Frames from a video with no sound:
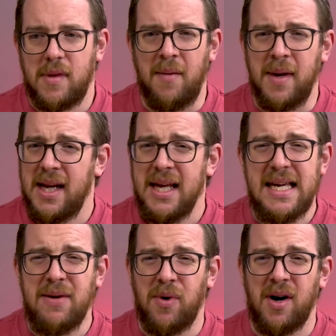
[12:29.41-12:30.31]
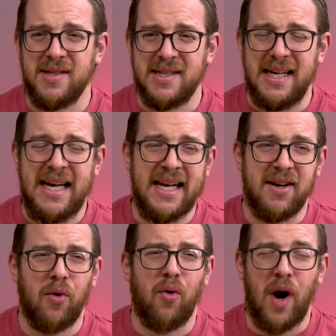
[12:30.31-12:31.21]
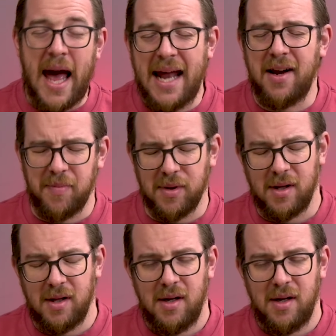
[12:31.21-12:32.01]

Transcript: I mean, he was incredible.